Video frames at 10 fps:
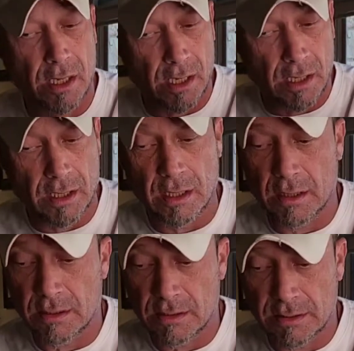
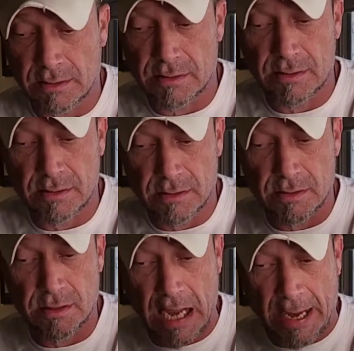uh,
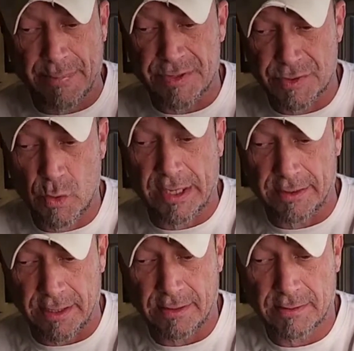happens
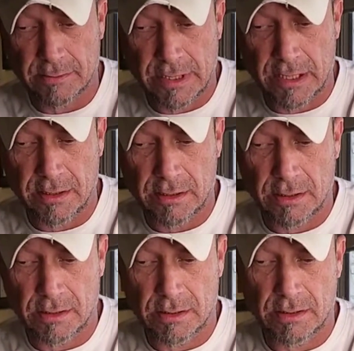quickly. Okay,
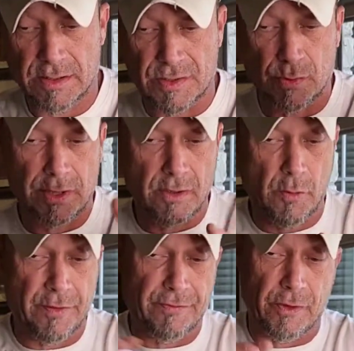this is what you're
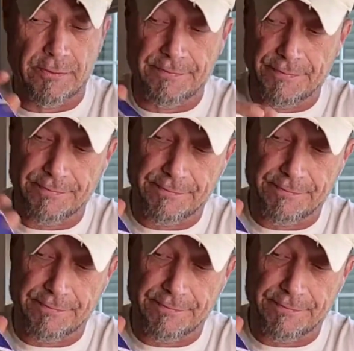hoping for.